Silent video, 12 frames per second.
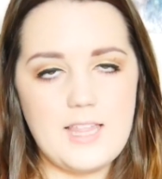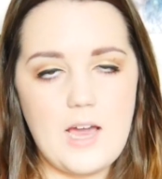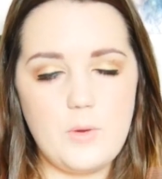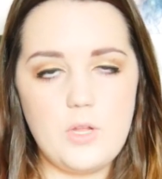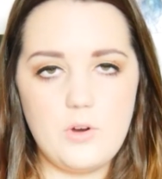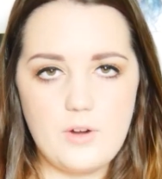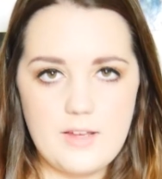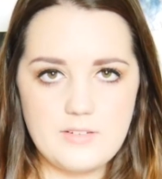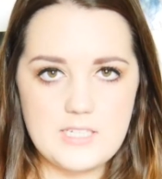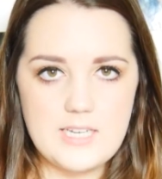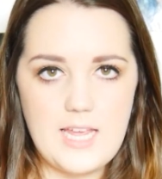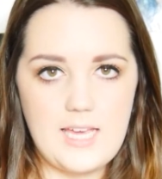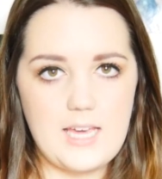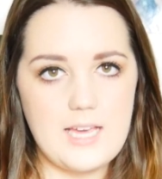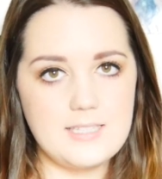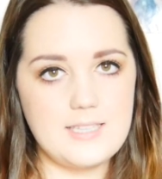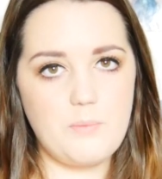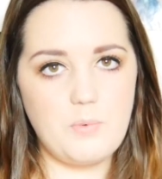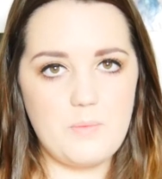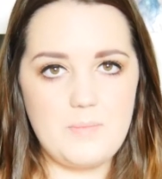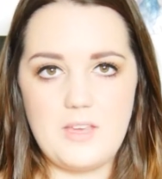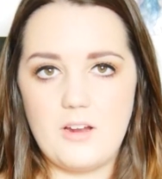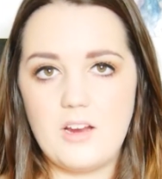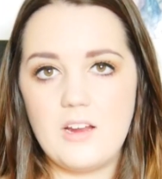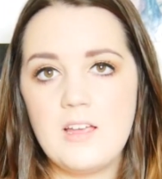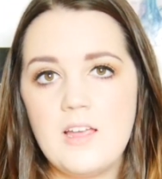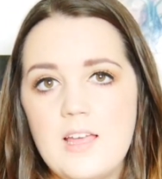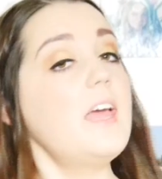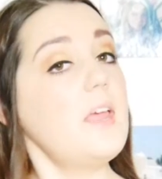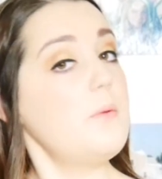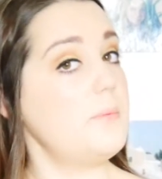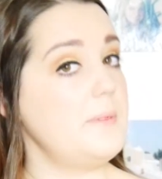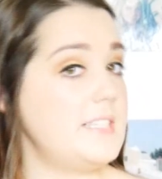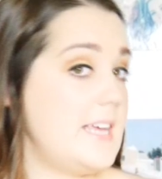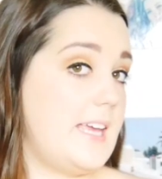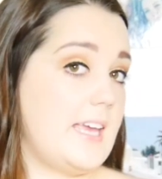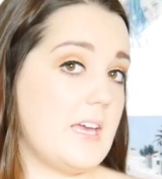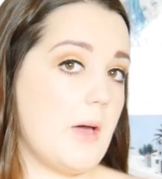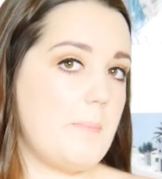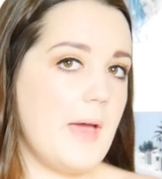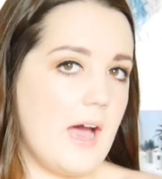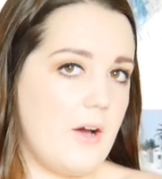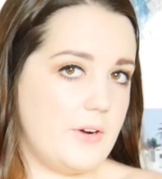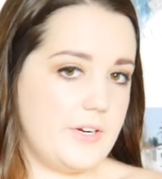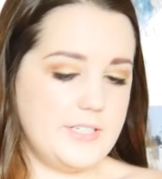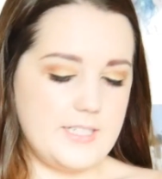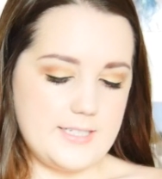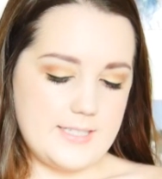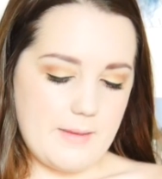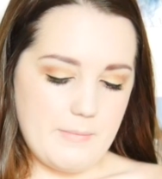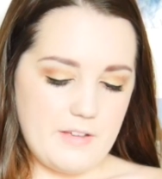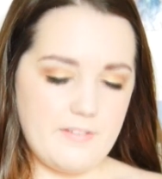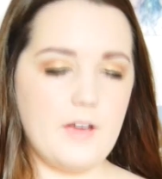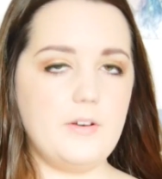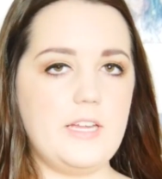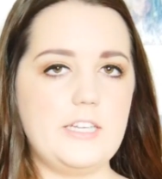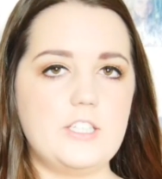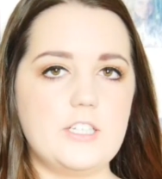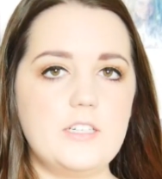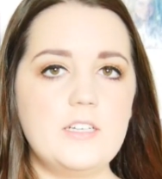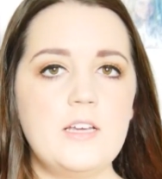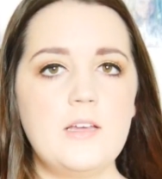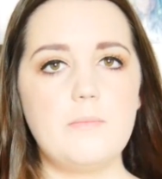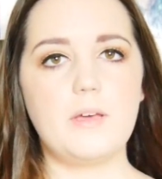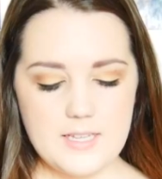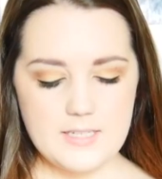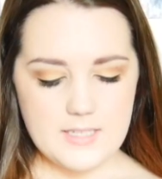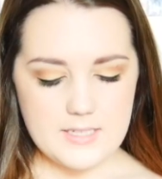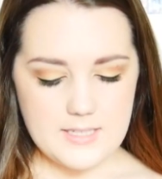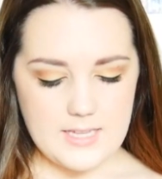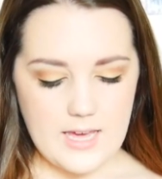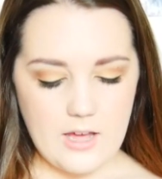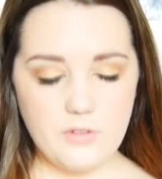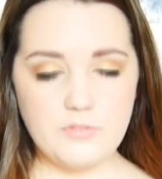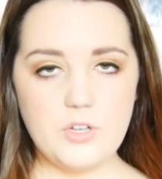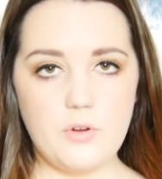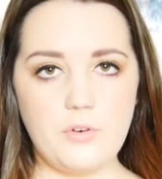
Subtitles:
That way you don't have to take a separate mirror. Then I would be taking a powder to set my foundation. This is the e.l.f.